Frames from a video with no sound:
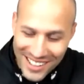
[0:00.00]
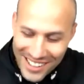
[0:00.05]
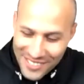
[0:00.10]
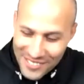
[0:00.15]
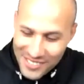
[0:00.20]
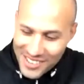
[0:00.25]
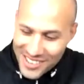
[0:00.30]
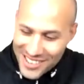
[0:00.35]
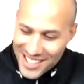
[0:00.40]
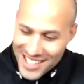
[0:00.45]

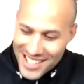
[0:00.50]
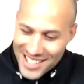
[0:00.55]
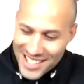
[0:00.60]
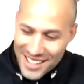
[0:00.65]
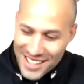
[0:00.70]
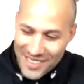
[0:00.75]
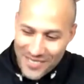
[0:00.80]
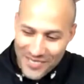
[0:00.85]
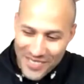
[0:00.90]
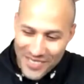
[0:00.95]
everyone just
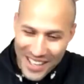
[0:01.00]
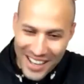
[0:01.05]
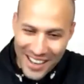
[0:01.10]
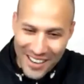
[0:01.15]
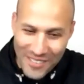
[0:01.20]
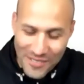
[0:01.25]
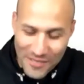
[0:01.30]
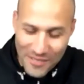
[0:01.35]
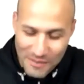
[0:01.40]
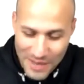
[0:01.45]

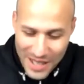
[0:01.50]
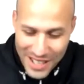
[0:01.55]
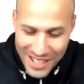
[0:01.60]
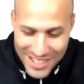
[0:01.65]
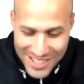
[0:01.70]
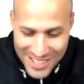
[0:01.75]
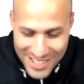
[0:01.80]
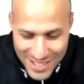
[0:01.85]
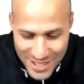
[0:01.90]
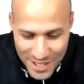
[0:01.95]
somehow
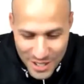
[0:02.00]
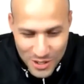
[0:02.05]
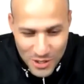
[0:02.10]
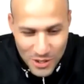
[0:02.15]
manages to